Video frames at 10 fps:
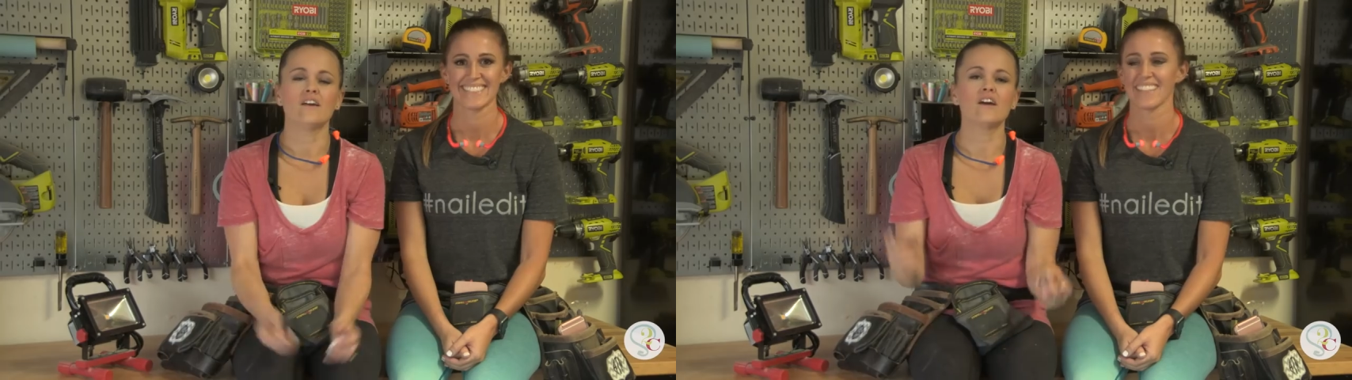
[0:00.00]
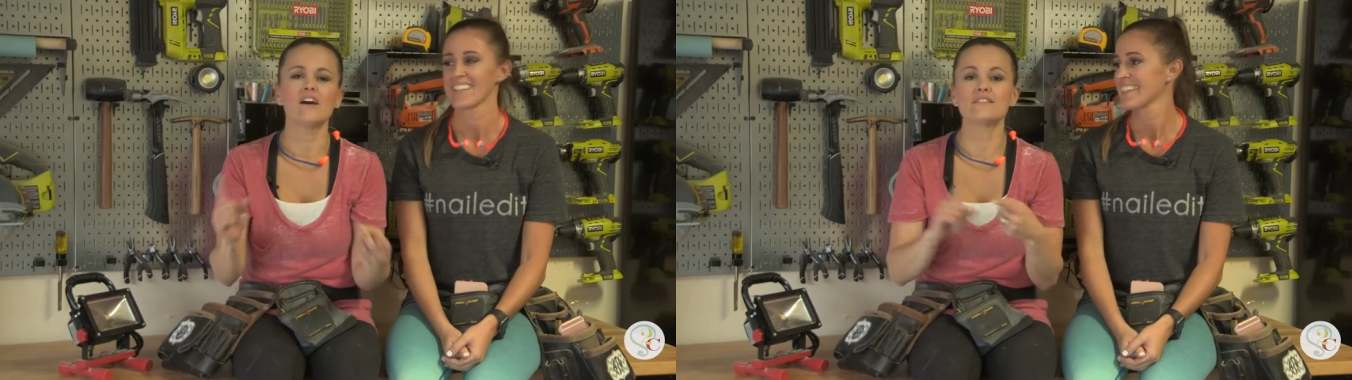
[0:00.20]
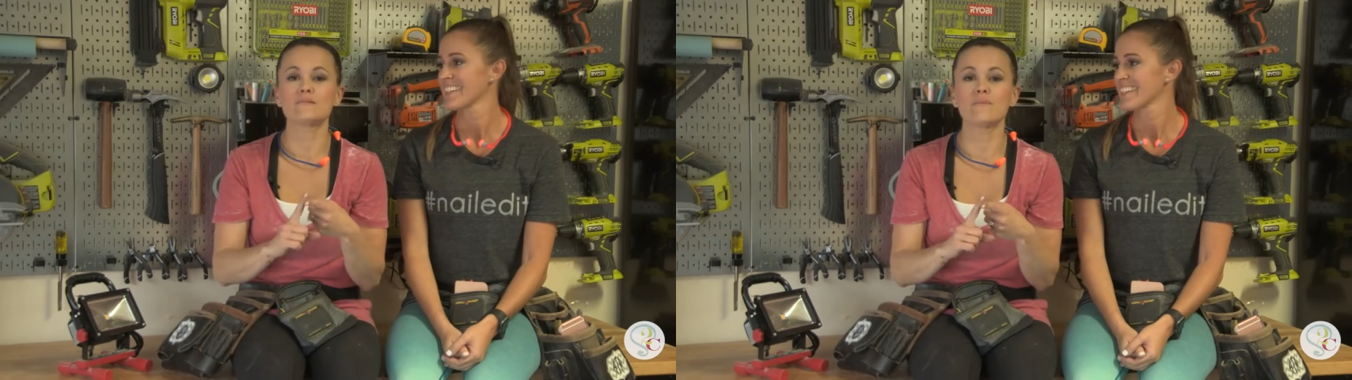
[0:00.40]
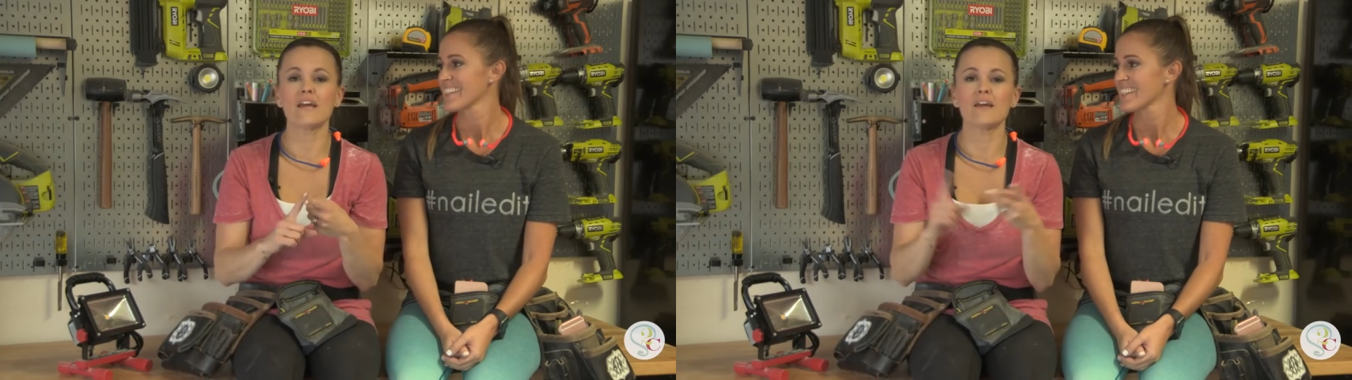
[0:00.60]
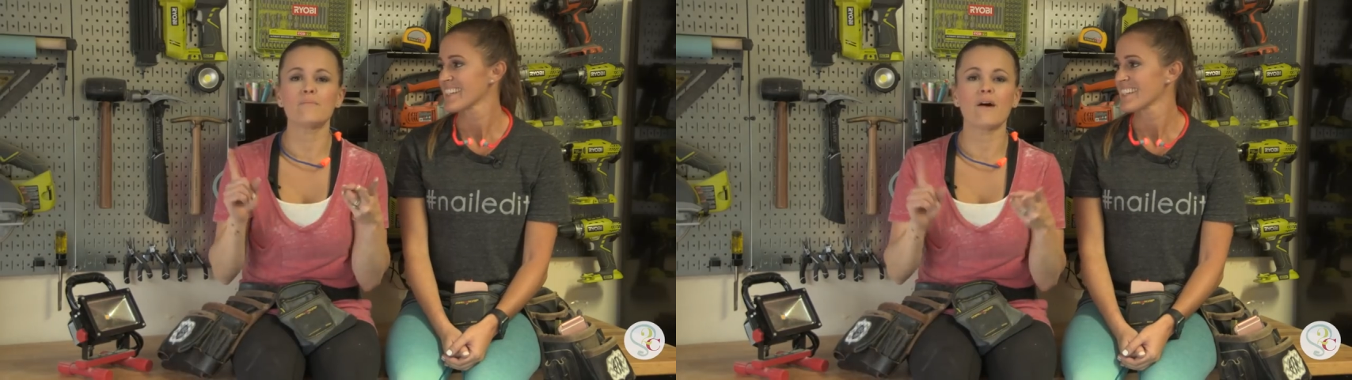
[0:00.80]
Speaker 1: Cuts
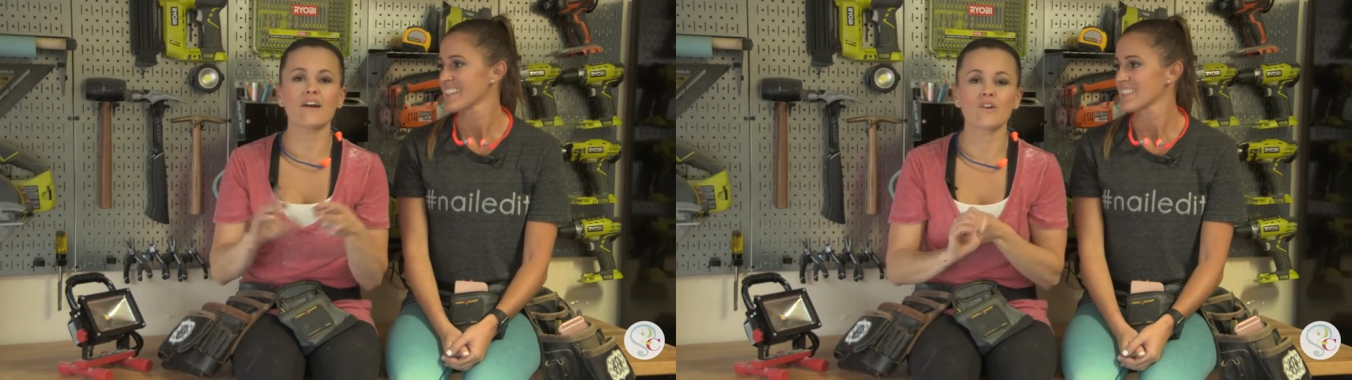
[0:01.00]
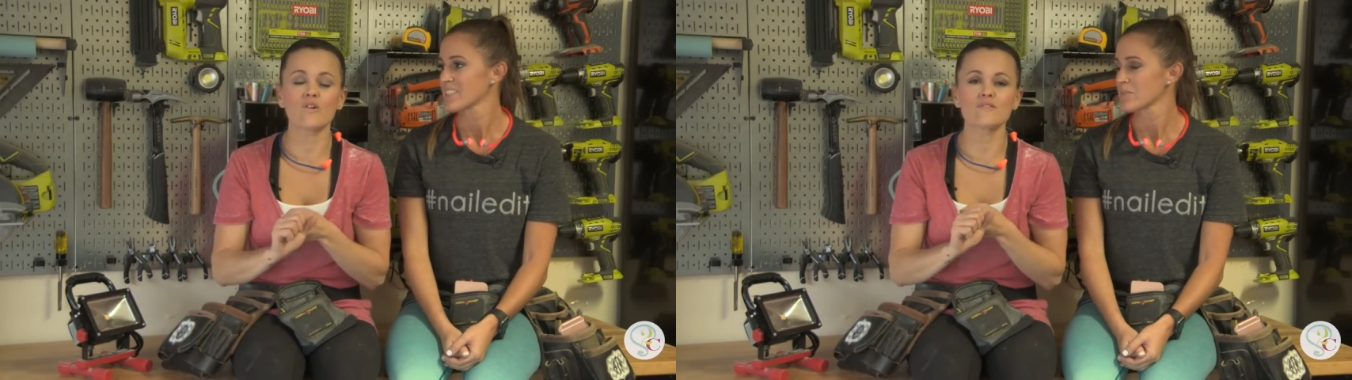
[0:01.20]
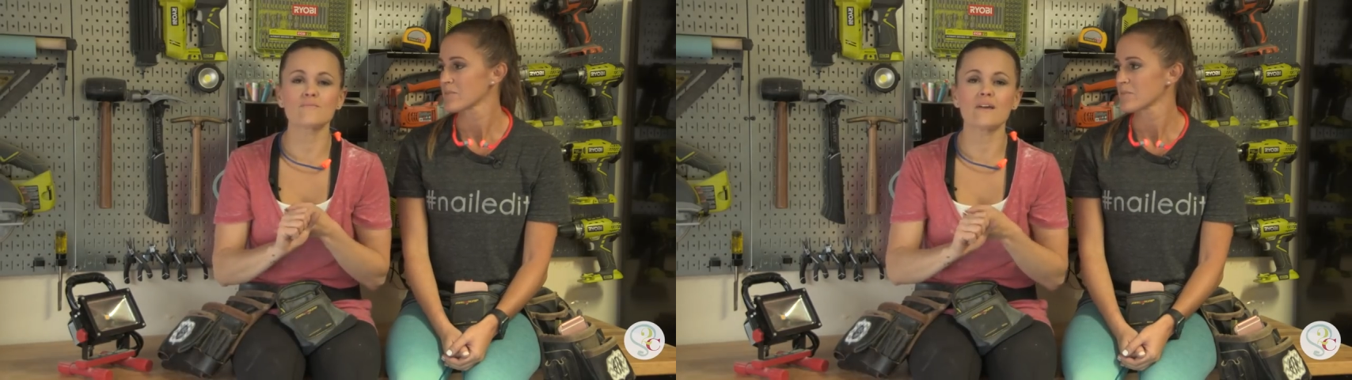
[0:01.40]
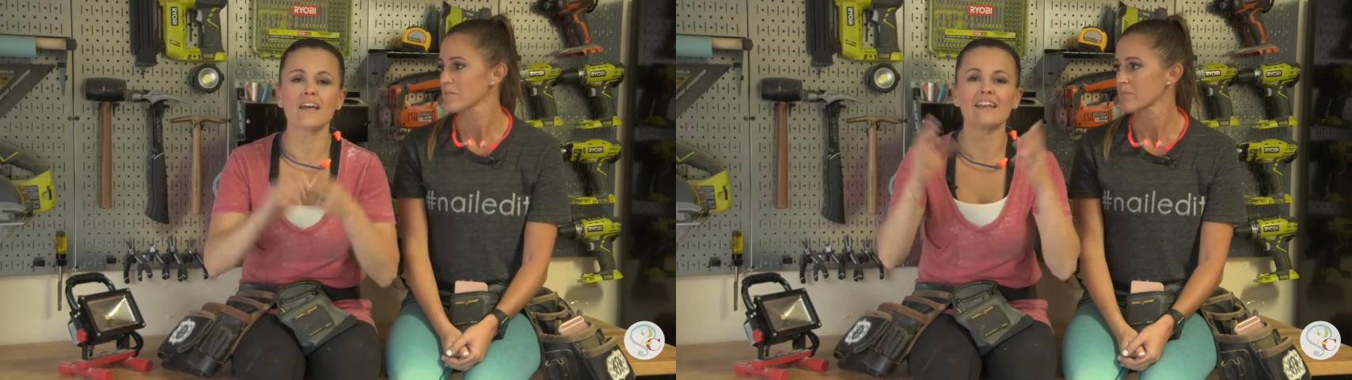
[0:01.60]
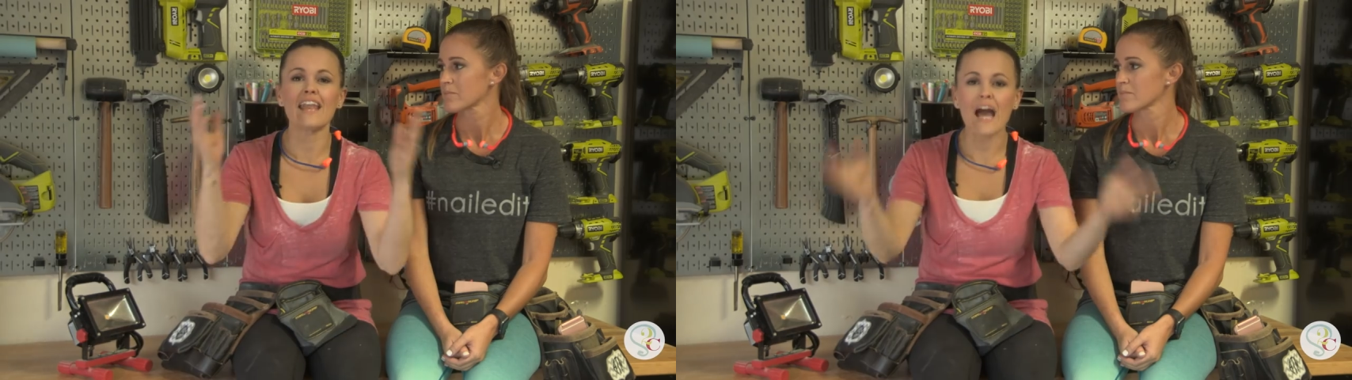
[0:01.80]
made, pocket holes
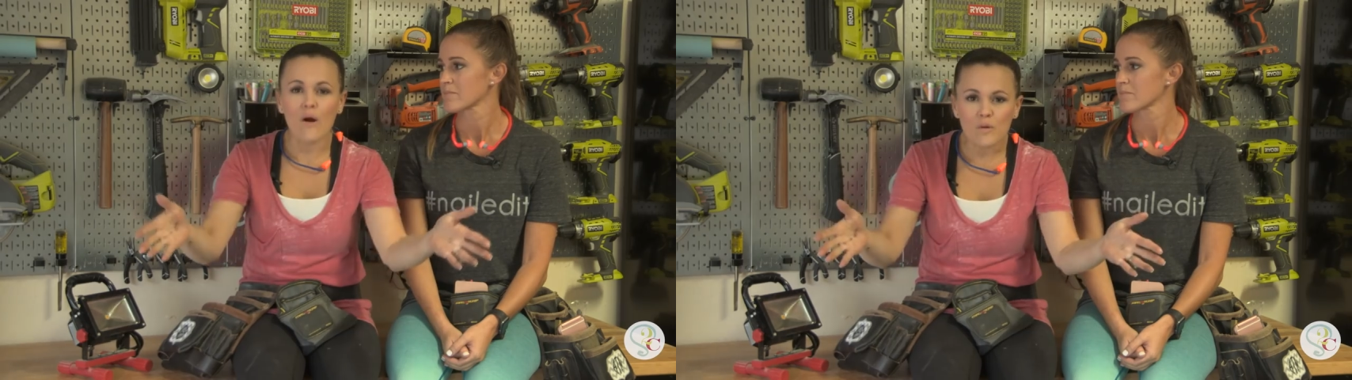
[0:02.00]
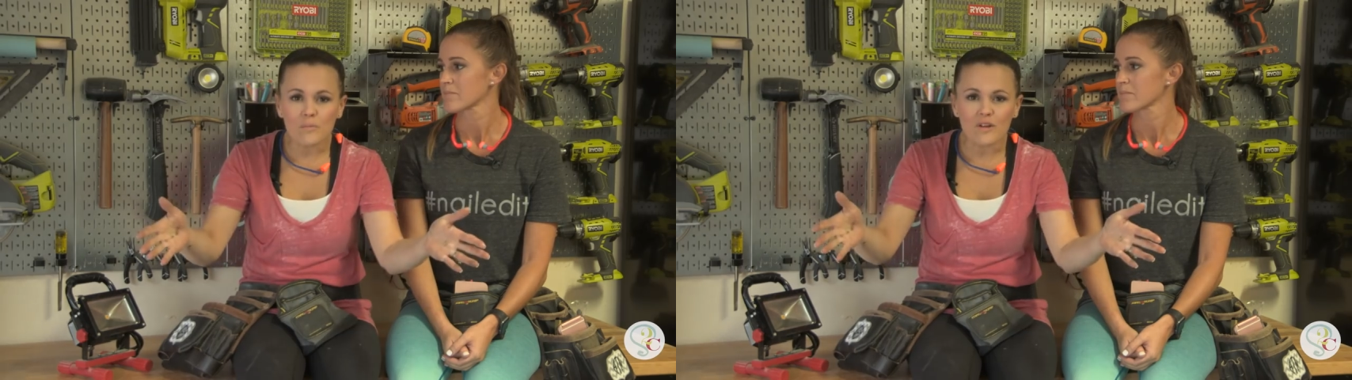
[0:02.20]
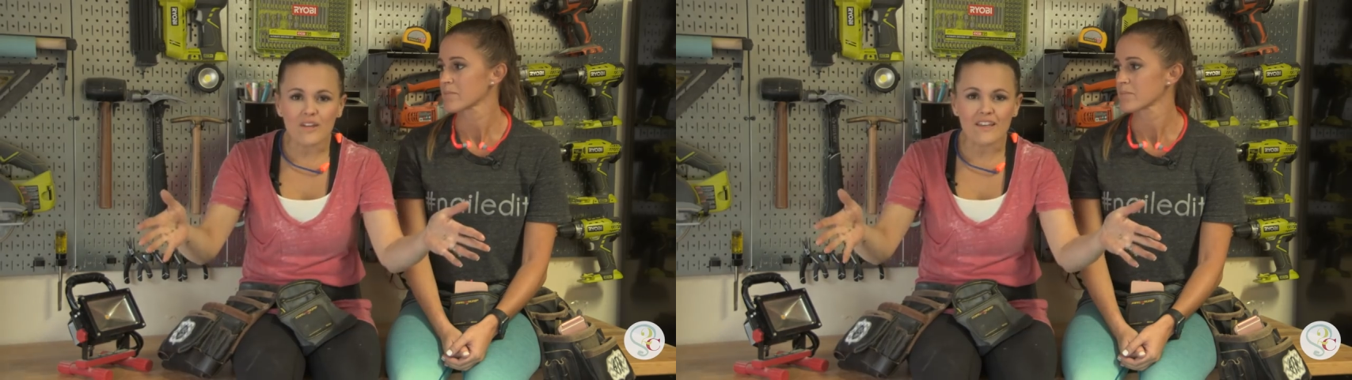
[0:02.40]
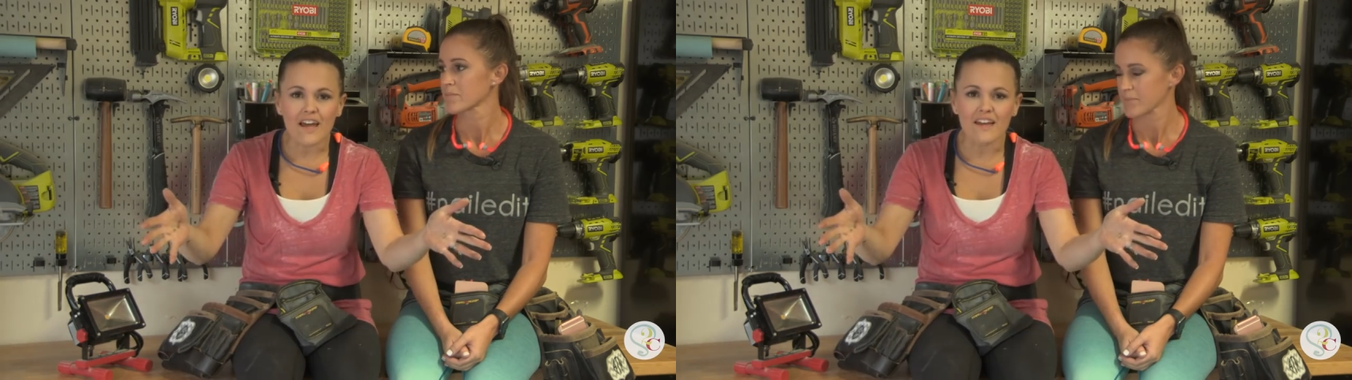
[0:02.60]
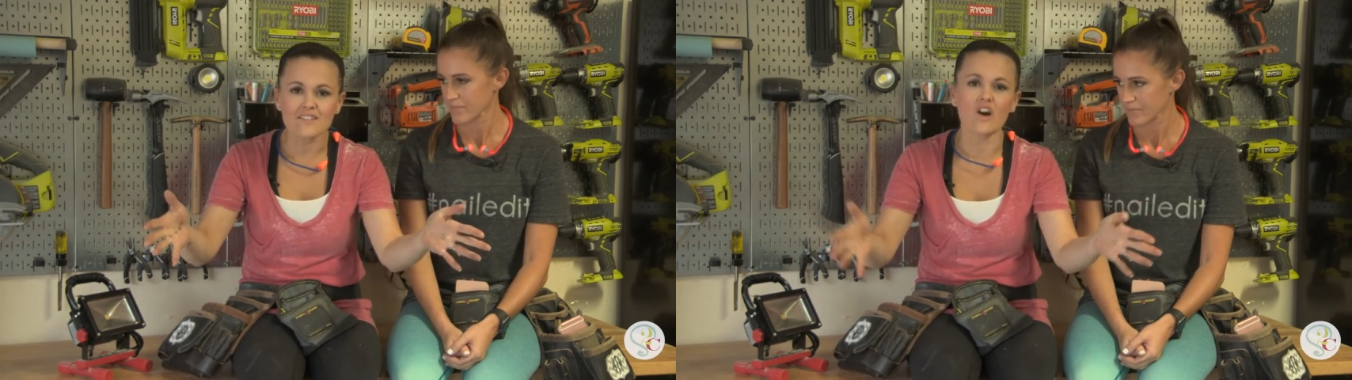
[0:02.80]
made. Now we're building that